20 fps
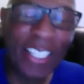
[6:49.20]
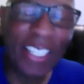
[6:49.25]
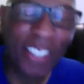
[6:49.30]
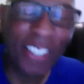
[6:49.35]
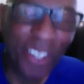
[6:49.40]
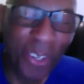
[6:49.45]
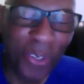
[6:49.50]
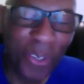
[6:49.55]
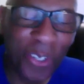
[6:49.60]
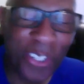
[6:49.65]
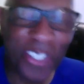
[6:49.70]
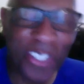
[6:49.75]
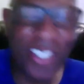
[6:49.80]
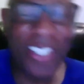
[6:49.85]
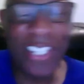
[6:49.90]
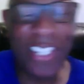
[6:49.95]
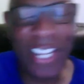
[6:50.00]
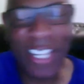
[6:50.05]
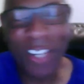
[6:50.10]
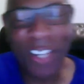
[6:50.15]
I noticed
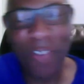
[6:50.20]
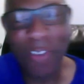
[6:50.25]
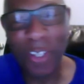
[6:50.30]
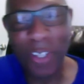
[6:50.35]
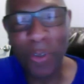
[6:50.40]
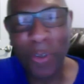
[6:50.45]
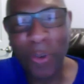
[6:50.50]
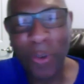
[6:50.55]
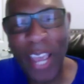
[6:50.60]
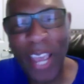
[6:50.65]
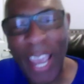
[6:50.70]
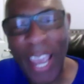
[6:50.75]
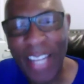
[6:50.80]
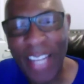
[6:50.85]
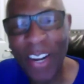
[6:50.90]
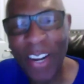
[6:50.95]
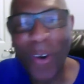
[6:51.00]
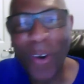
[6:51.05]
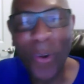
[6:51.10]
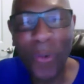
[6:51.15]
this individual
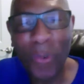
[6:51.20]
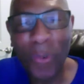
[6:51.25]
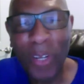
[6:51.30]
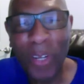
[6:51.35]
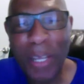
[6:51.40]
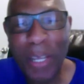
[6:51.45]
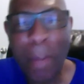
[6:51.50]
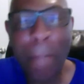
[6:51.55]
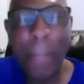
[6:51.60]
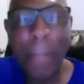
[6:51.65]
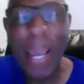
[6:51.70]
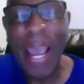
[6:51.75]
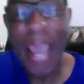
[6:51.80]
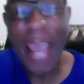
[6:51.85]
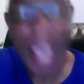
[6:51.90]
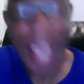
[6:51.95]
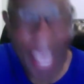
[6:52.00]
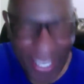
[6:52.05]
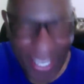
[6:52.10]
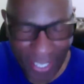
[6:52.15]
had already
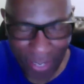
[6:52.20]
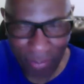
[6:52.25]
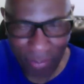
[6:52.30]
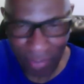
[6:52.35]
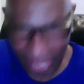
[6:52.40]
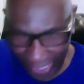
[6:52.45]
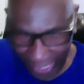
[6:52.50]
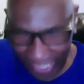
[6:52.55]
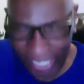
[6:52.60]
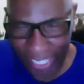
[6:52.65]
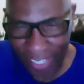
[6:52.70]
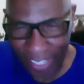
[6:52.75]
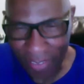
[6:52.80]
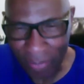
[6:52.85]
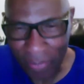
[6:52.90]
passed me